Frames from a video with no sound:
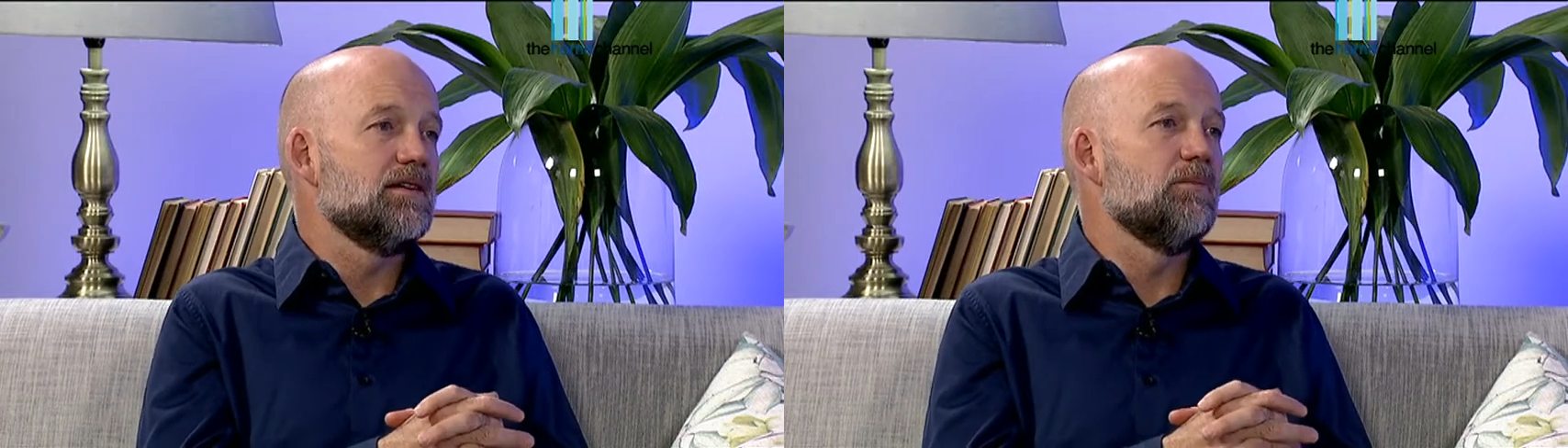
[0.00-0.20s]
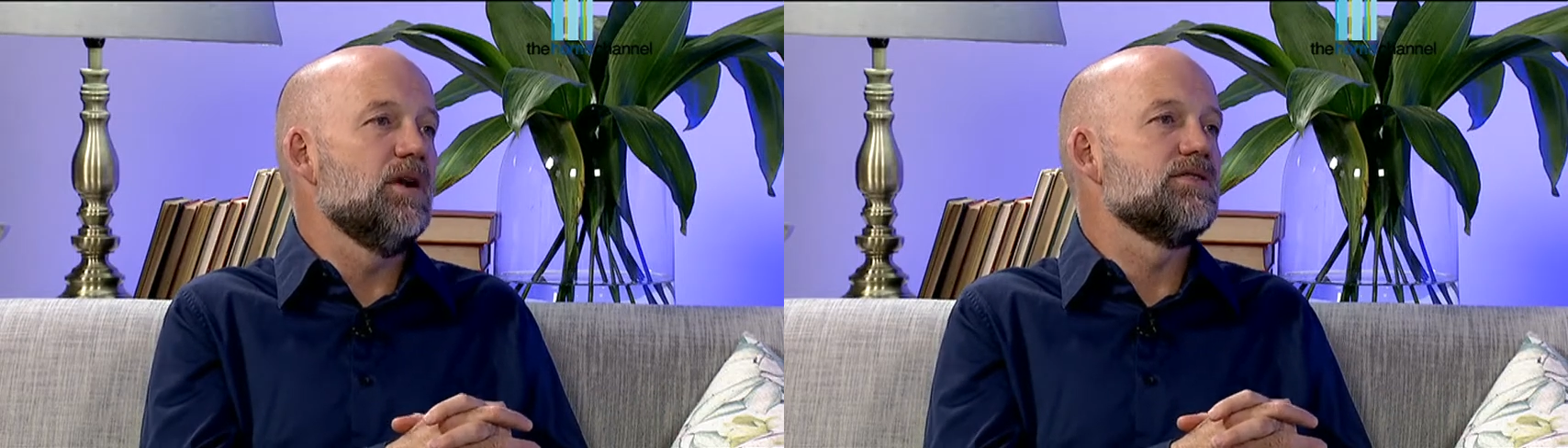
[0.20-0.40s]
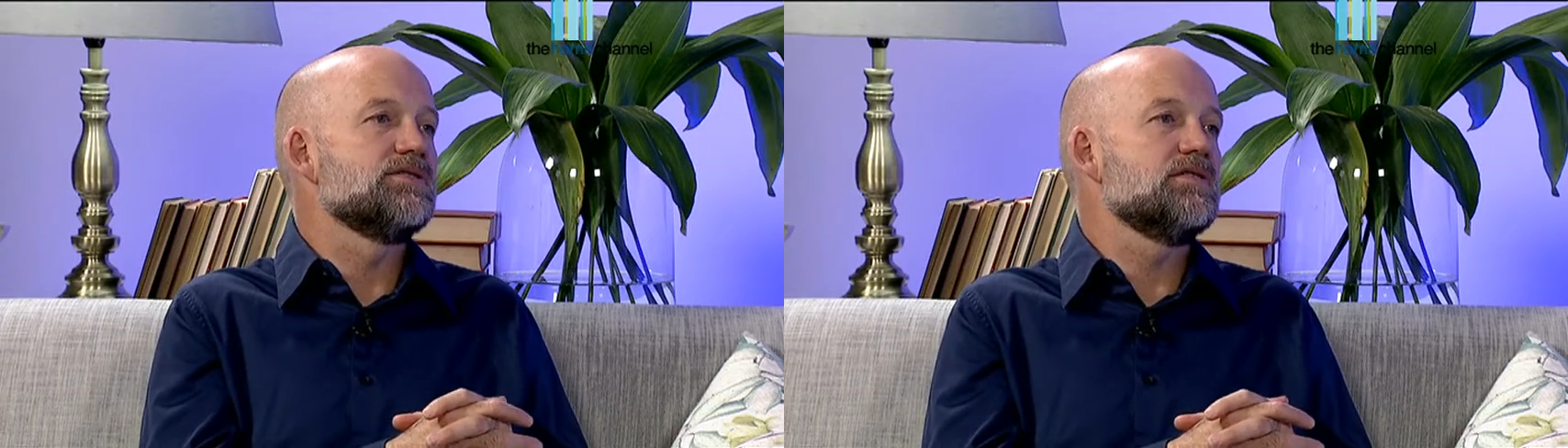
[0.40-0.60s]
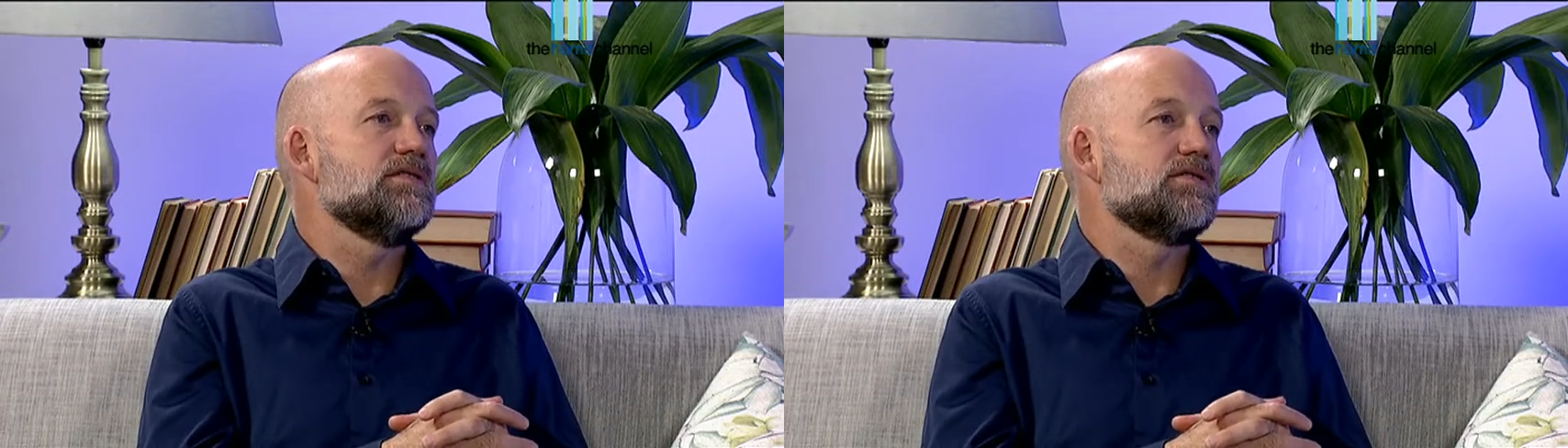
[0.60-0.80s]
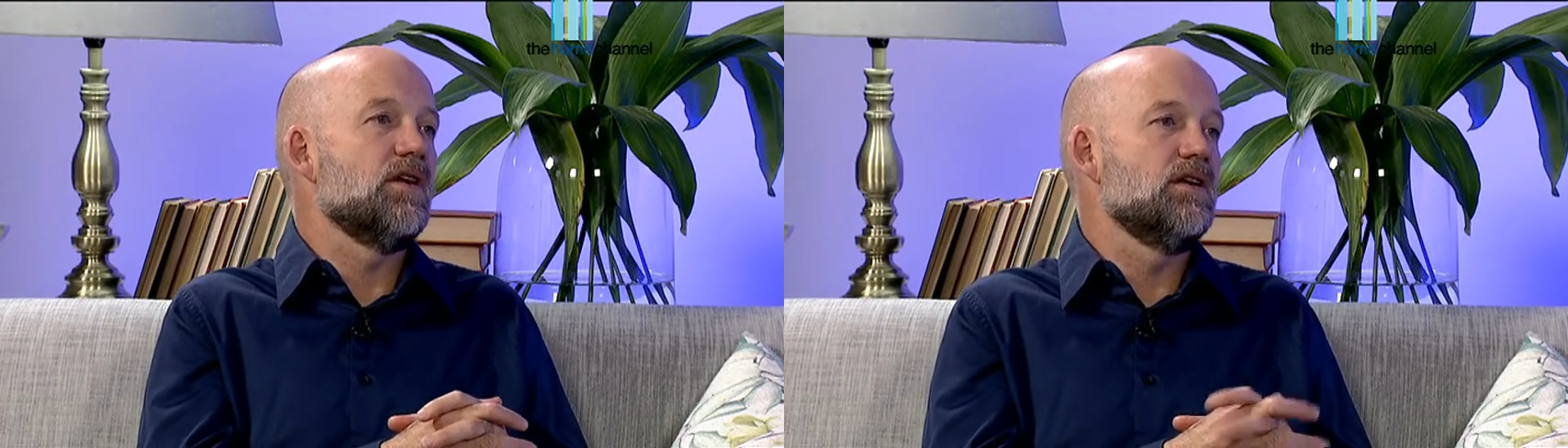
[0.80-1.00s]
the most
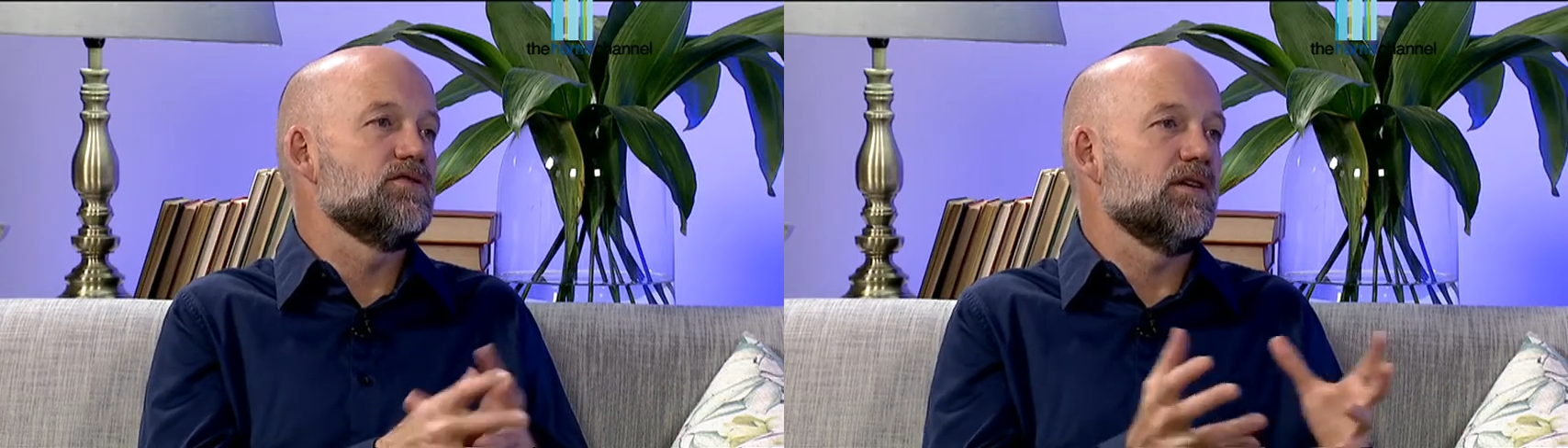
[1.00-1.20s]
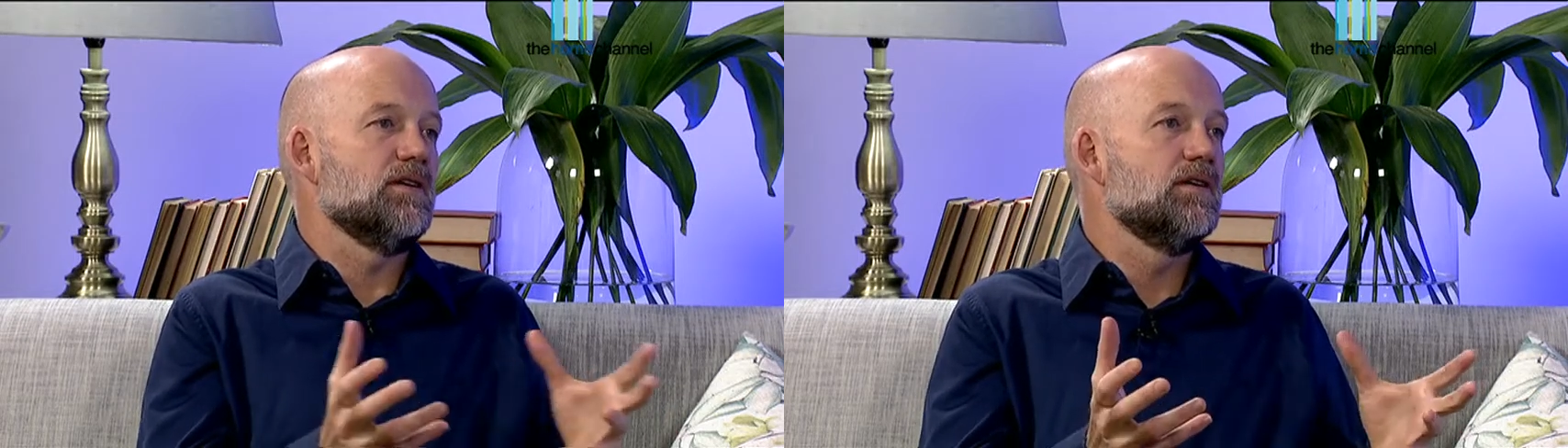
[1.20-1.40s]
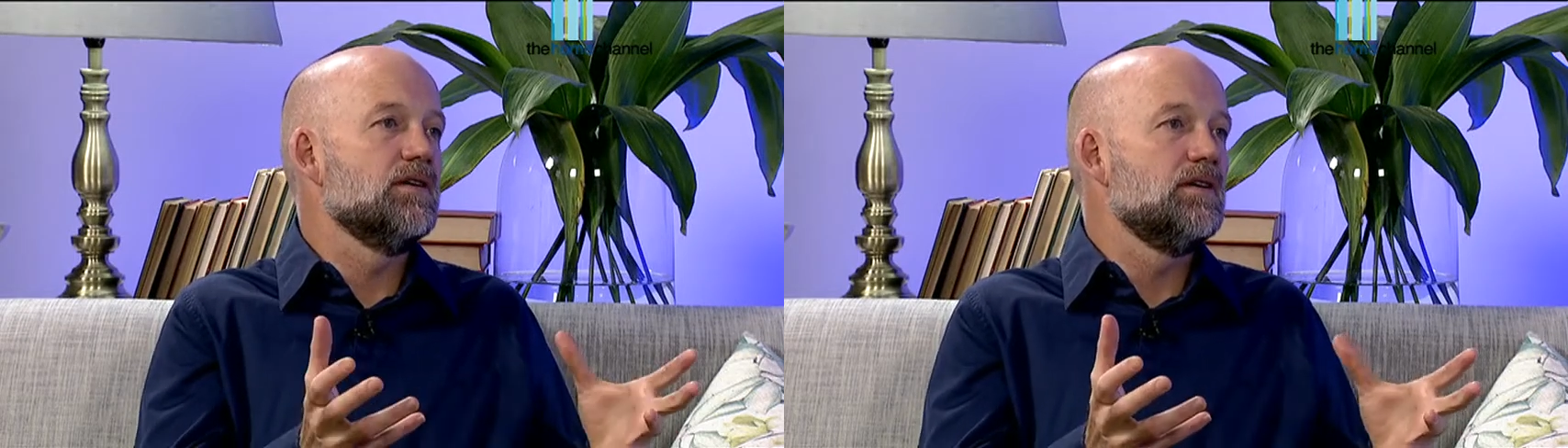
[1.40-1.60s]
is collagen.